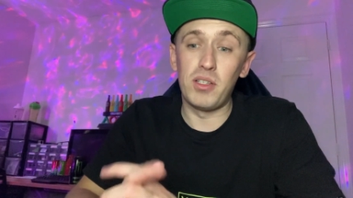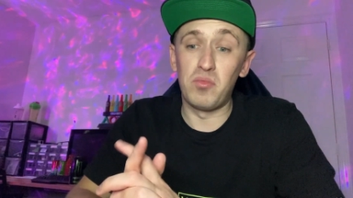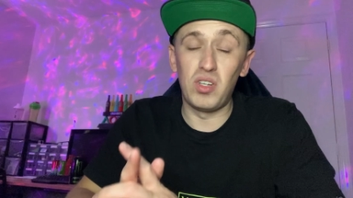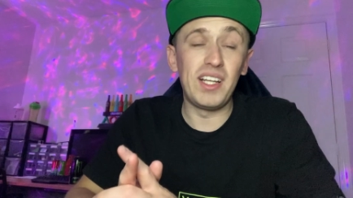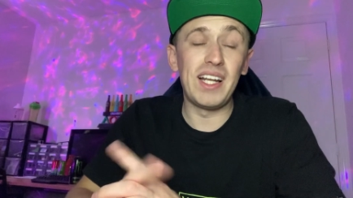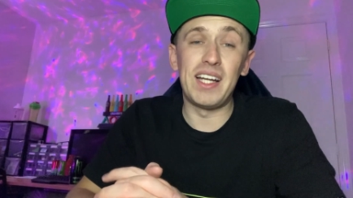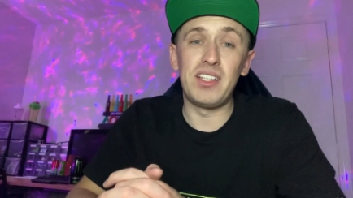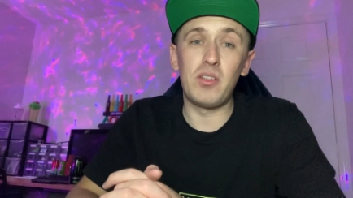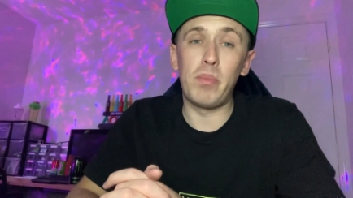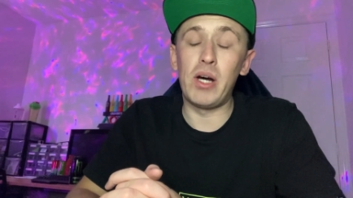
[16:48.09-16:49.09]
I'm really glad
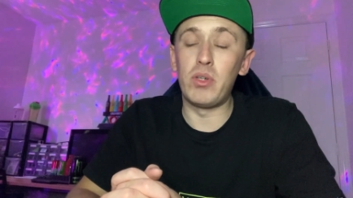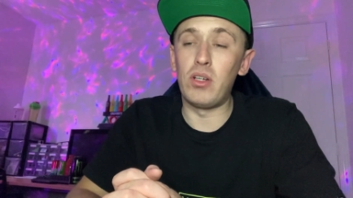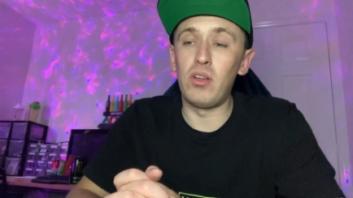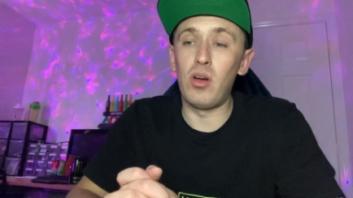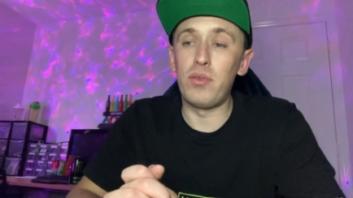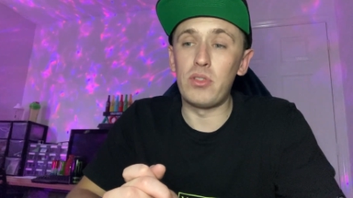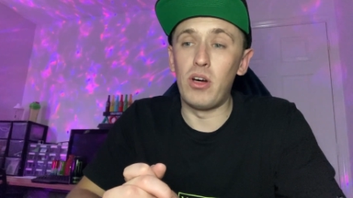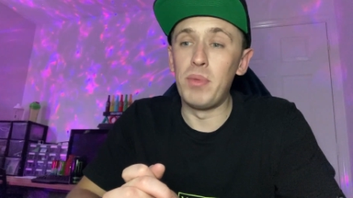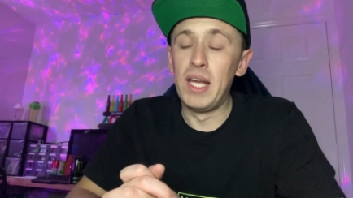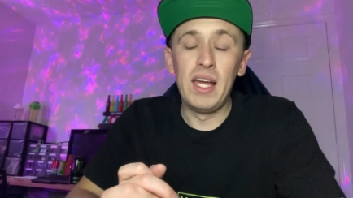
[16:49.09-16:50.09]
he's about in our
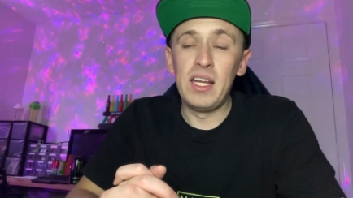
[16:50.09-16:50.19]
lifetime.